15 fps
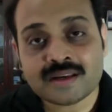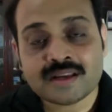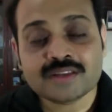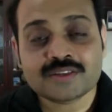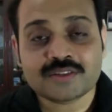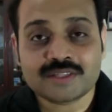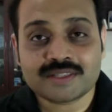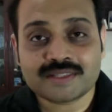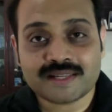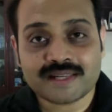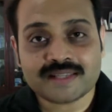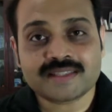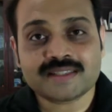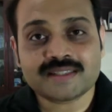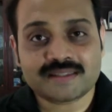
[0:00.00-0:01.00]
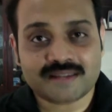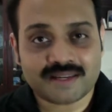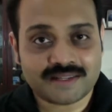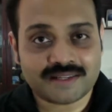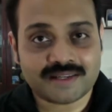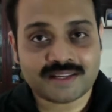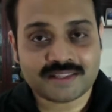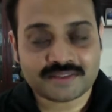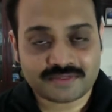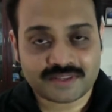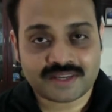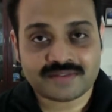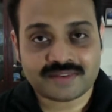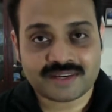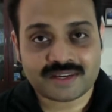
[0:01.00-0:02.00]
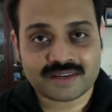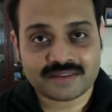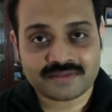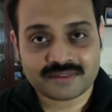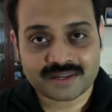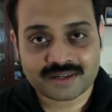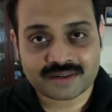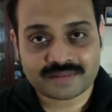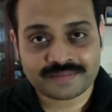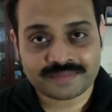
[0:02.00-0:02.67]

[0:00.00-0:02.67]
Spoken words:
so the selection criteria is very, very different.